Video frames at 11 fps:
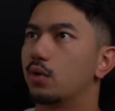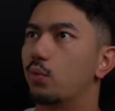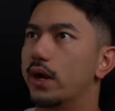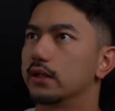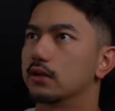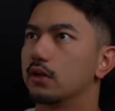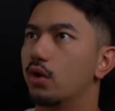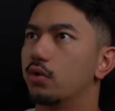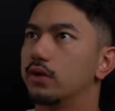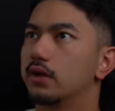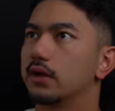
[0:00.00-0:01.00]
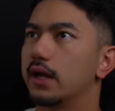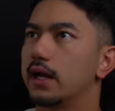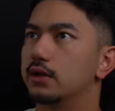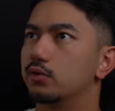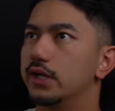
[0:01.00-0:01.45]
weight load
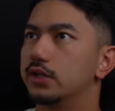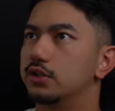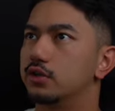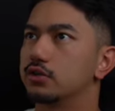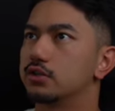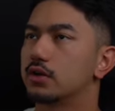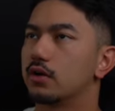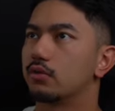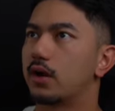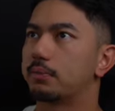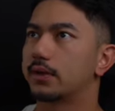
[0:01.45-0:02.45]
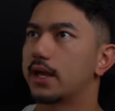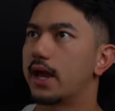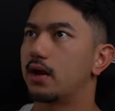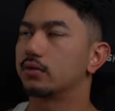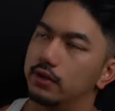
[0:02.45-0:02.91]
and reduce rep
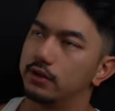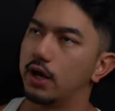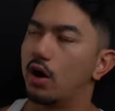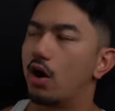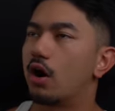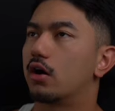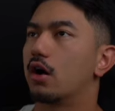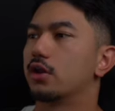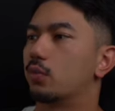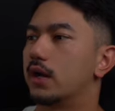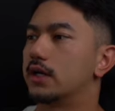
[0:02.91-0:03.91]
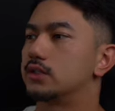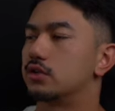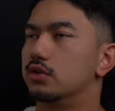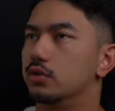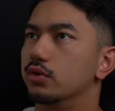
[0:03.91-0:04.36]
count. There are other ways
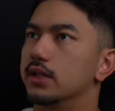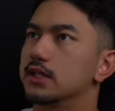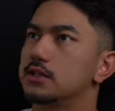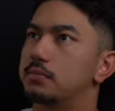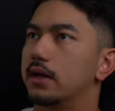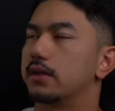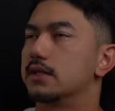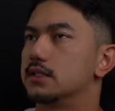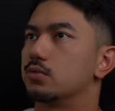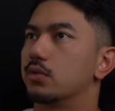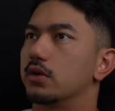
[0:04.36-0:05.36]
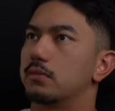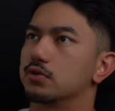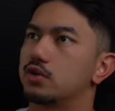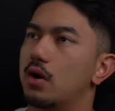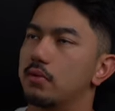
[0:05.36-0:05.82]
to do this, but this is one of the
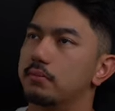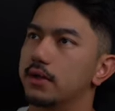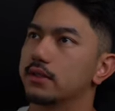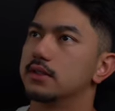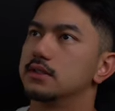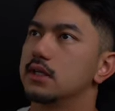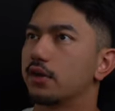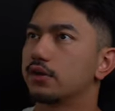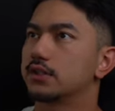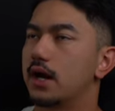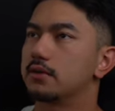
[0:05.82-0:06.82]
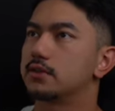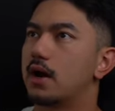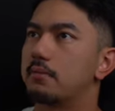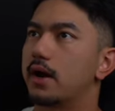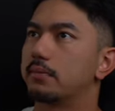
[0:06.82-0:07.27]
most common methods. Other times
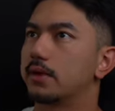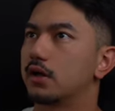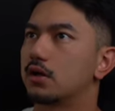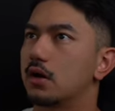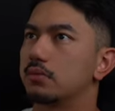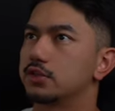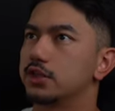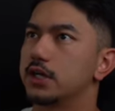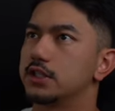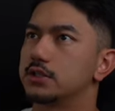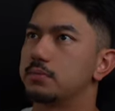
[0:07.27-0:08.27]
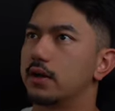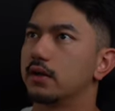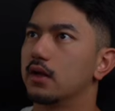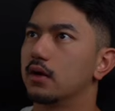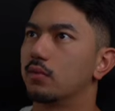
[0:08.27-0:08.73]
I might make a couple changes,
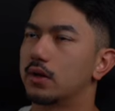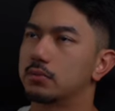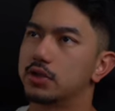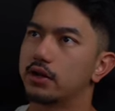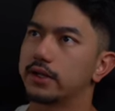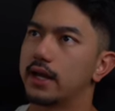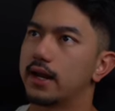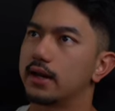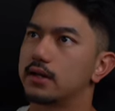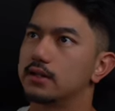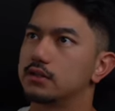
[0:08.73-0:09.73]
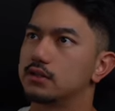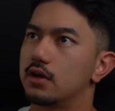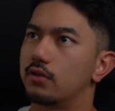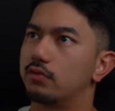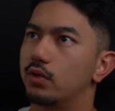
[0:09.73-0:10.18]
but what I'm trying to get at is
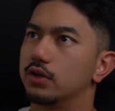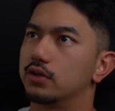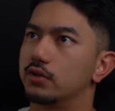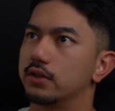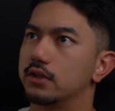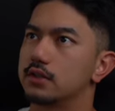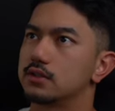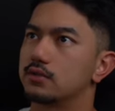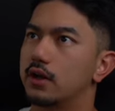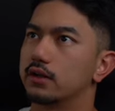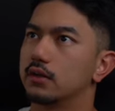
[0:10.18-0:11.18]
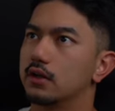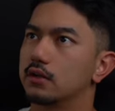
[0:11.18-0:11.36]
avoid doing this, right?